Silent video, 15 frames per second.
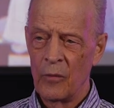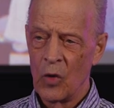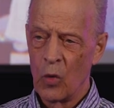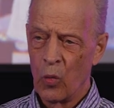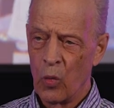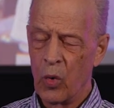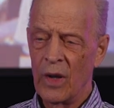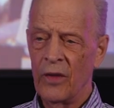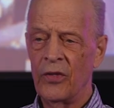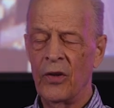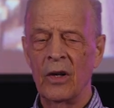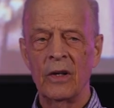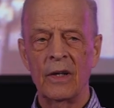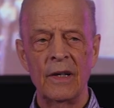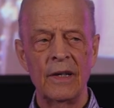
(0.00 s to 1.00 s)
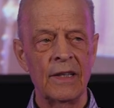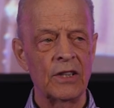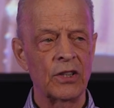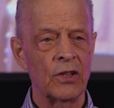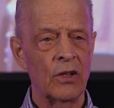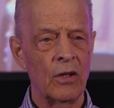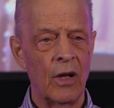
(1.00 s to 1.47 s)
with
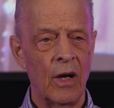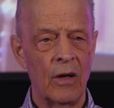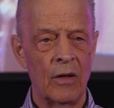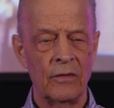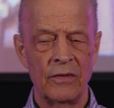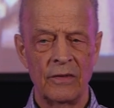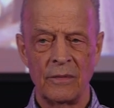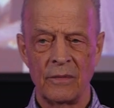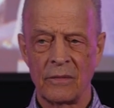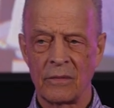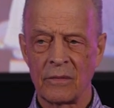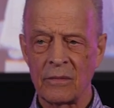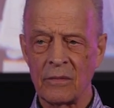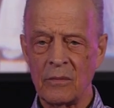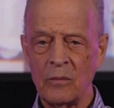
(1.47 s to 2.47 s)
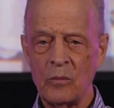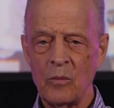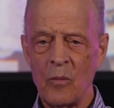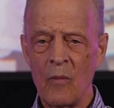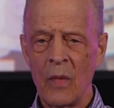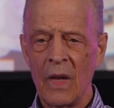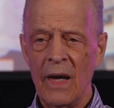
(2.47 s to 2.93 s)
unconditional love
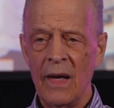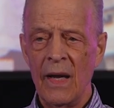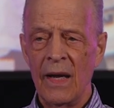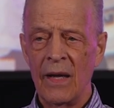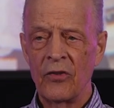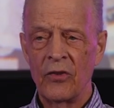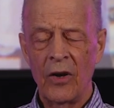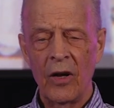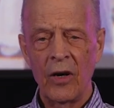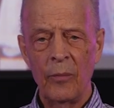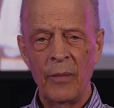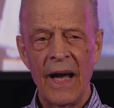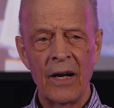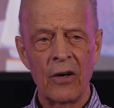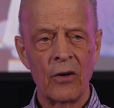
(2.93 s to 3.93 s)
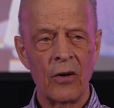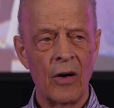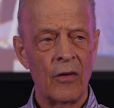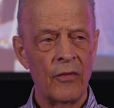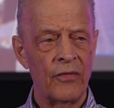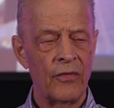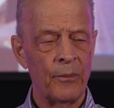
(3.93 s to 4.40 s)
is not a matter
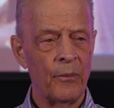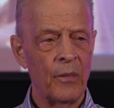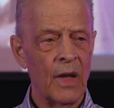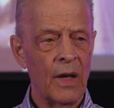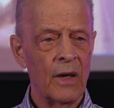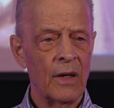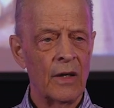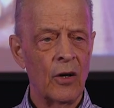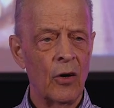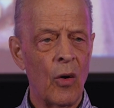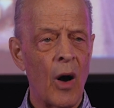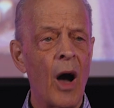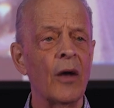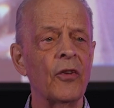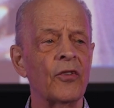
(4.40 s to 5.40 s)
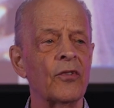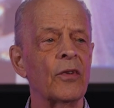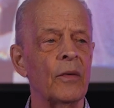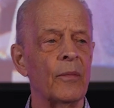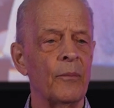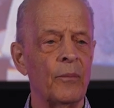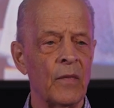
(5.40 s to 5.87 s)
of, you know,
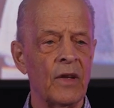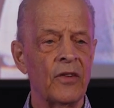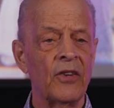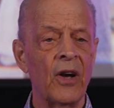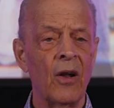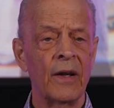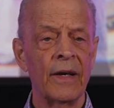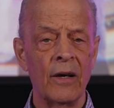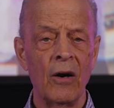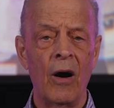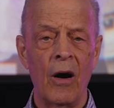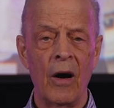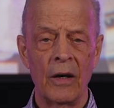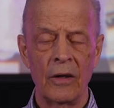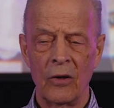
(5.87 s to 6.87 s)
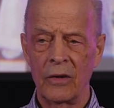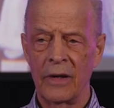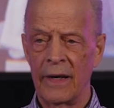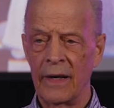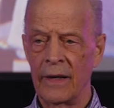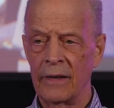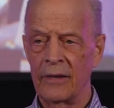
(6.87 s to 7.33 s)
us telling God,
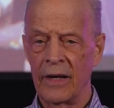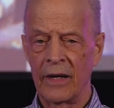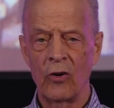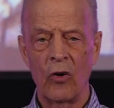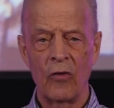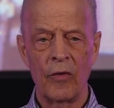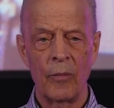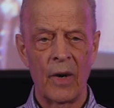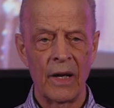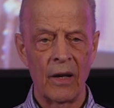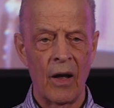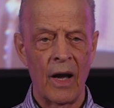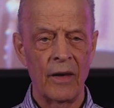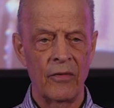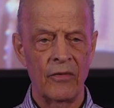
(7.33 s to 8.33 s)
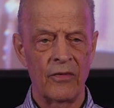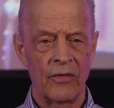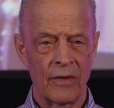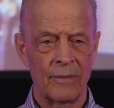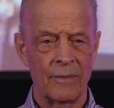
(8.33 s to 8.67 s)
okay, take over my life.